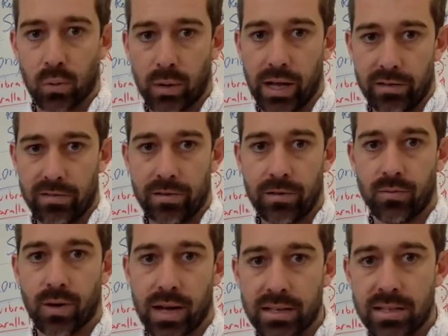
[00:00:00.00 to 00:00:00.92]
wave,
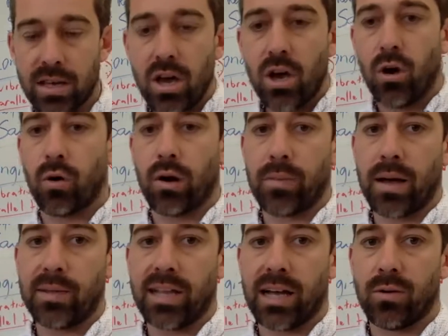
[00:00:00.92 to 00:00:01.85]
right? Or it
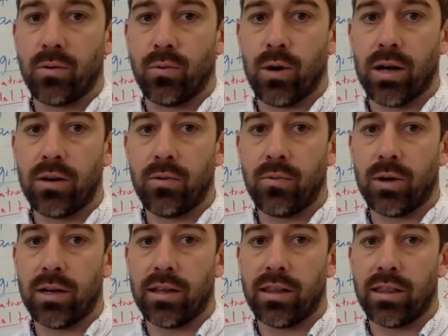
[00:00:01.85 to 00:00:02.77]
might be like
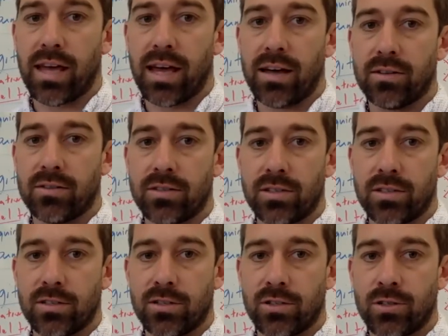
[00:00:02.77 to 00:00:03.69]

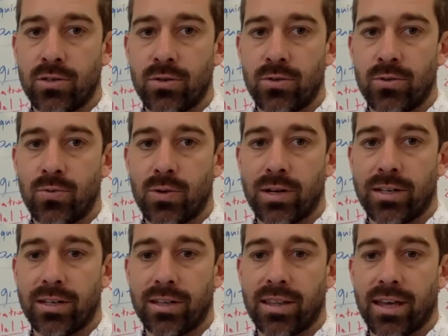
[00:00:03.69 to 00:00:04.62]
1/1000,
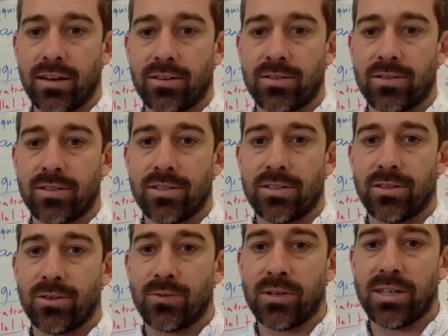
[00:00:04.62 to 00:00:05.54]
2/1000,
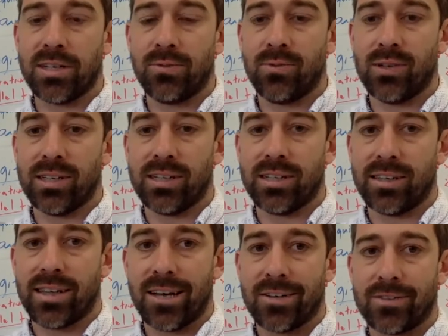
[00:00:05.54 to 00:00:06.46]

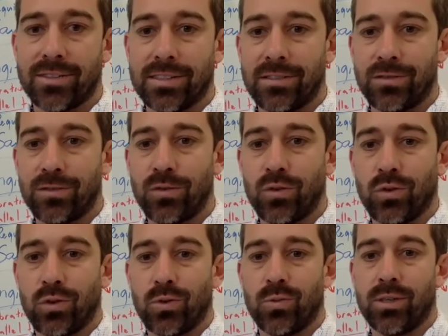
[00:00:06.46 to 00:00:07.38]
3/1000,
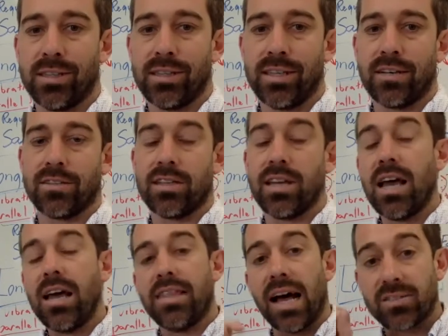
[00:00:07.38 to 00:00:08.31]
4/1000.
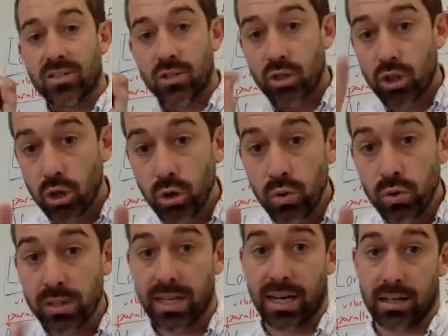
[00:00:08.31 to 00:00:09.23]
That's 2
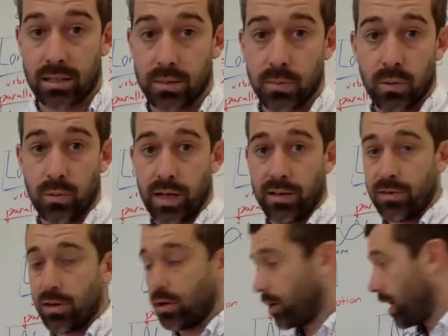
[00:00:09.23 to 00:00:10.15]
seconds per wave,
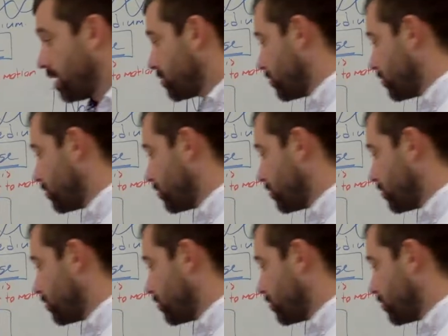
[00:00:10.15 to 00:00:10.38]
okay? So